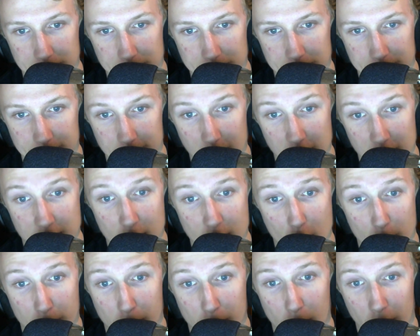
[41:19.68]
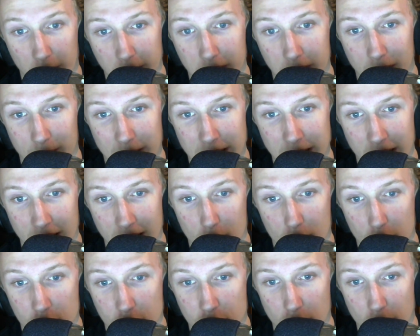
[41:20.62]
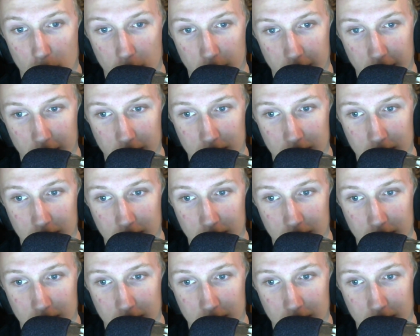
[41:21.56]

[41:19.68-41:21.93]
He's got a um, point. I mean, they are shocking.